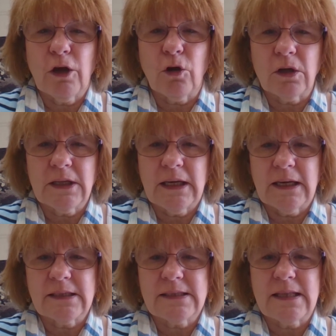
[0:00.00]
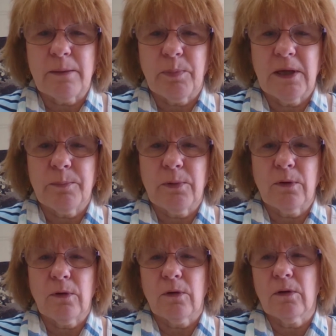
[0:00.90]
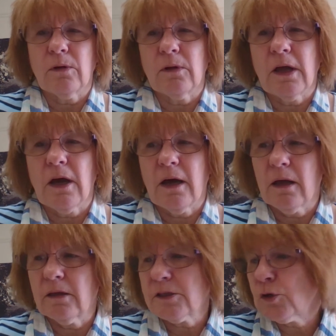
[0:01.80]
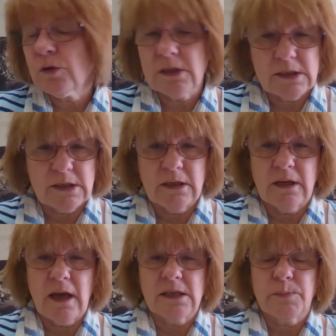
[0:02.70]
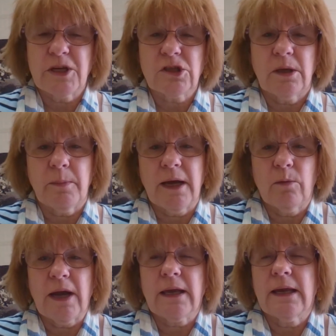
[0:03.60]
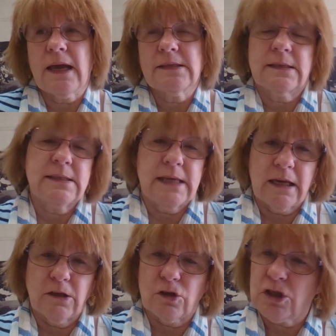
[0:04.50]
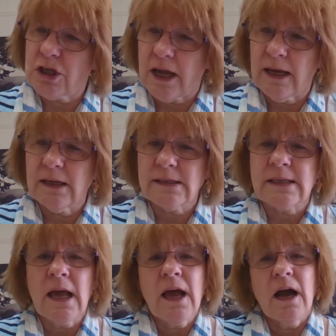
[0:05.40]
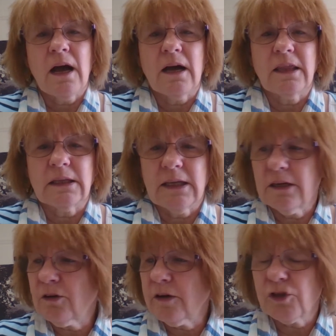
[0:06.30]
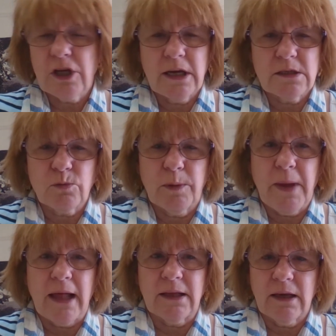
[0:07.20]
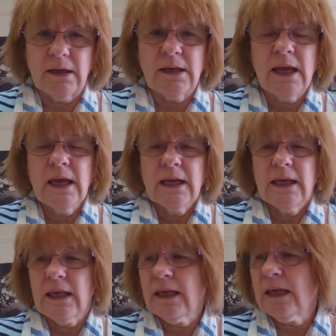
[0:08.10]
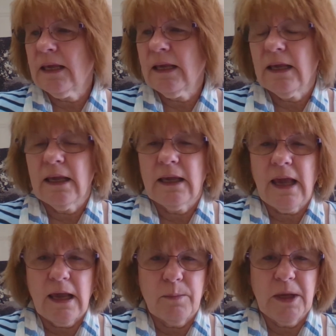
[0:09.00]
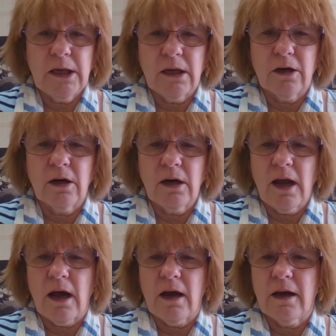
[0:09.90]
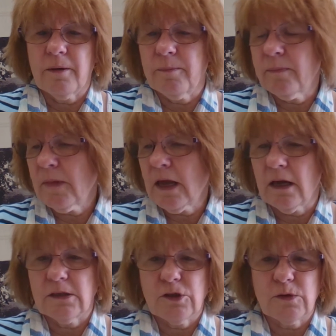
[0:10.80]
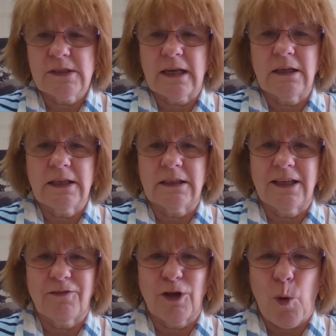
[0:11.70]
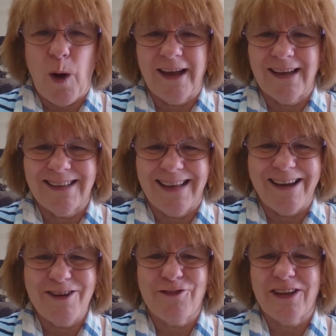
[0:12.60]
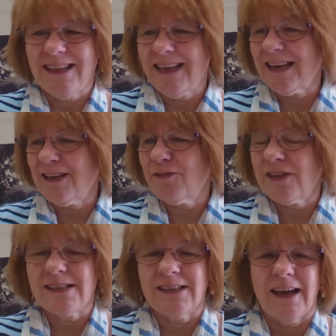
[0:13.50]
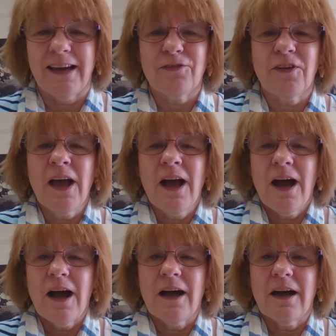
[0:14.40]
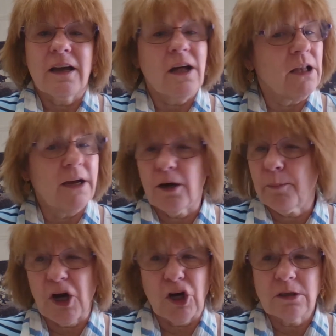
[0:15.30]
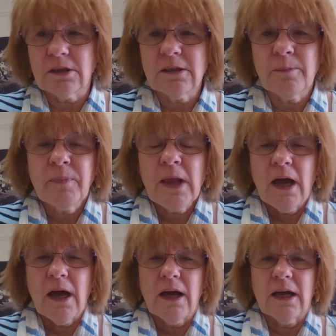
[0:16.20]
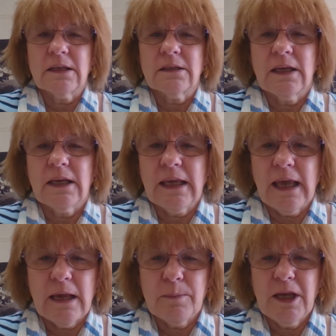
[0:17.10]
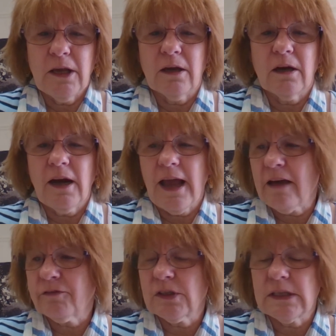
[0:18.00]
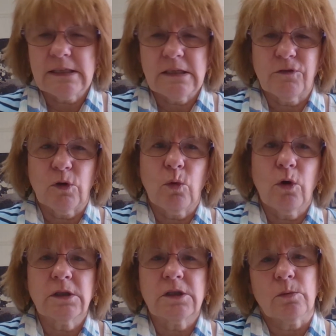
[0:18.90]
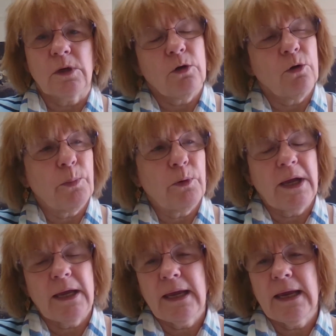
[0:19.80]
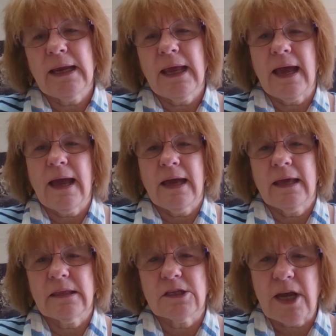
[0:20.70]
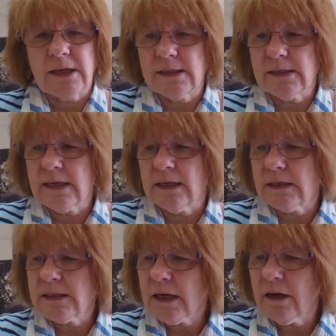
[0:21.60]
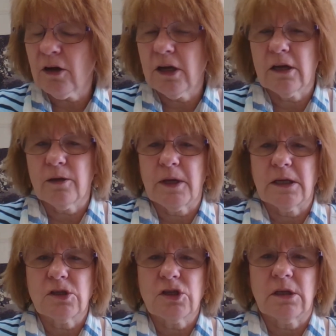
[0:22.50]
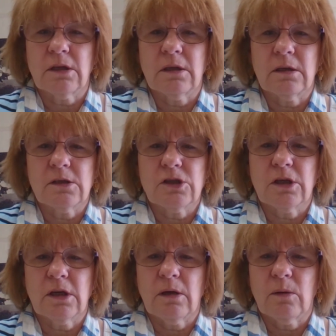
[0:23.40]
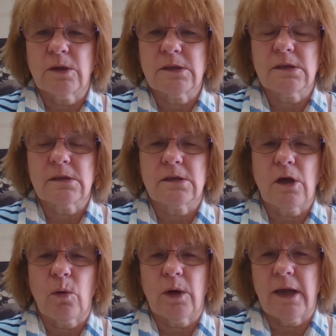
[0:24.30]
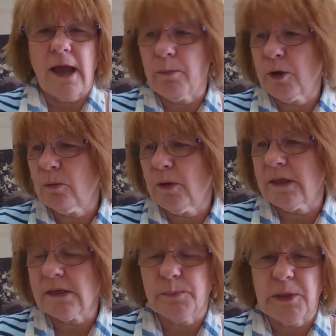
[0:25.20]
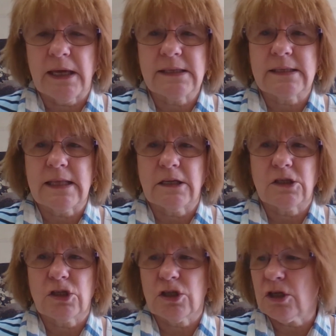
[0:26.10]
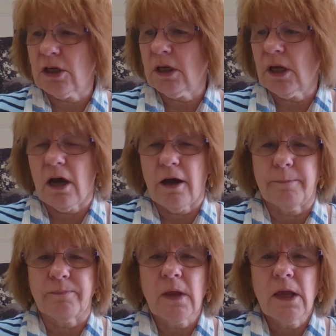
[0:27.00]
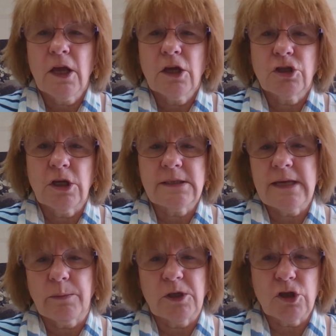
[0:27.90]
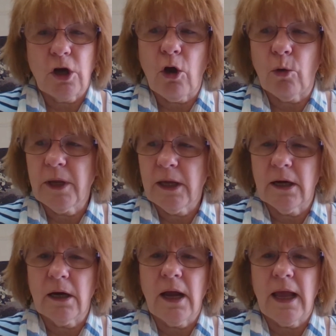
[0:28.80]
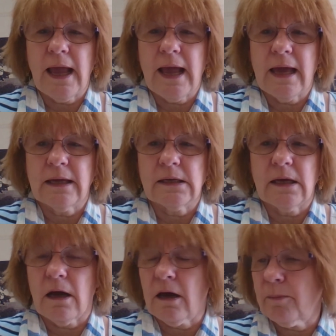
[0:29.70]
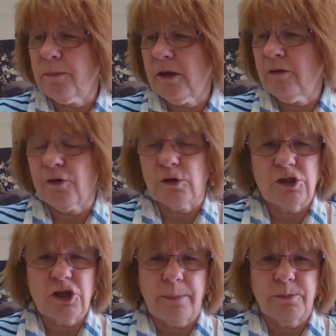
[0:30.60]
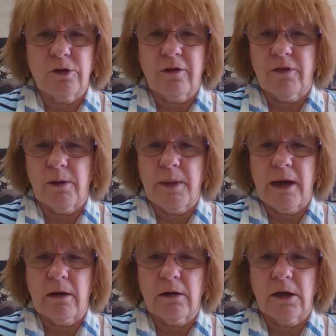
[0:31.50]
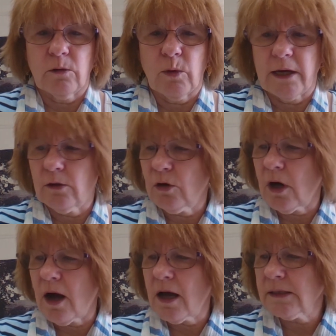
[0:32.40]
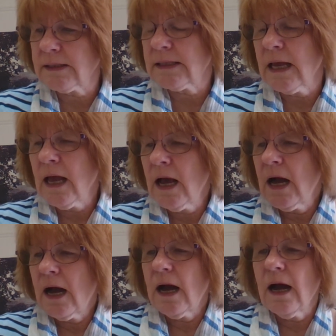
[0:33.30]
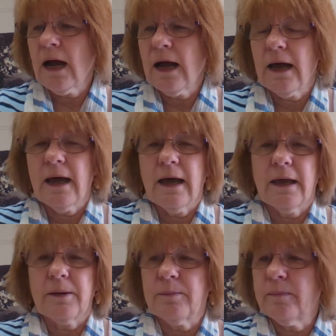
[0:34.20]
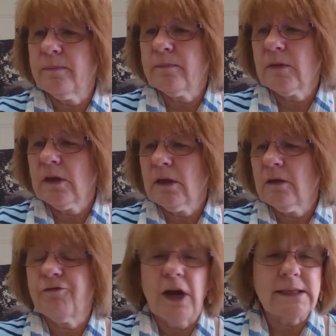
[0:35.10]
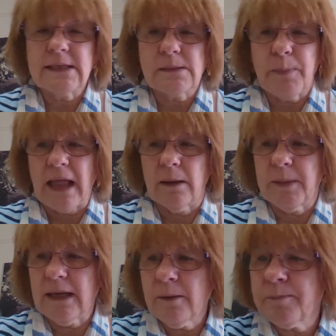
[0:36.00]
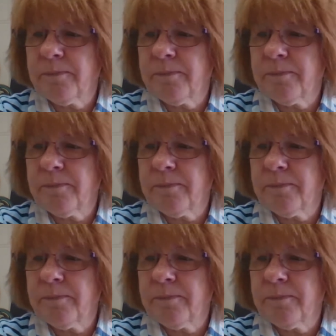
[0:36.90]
the earliest that people, uh, students especially, might recognize is Daniel Shays, uh, the leader of Shays Rebellion. He came here um, uh, to settle and live a quiet life at the end of his life. Uh, Clara Barton uh, came here after the Civil War to recuperate at the Jackson Sanitarium, and she she was so enamored with this place that she um, she established a home here and um, the first chapter of the American Red Cross. Uh, Francis Bellamy,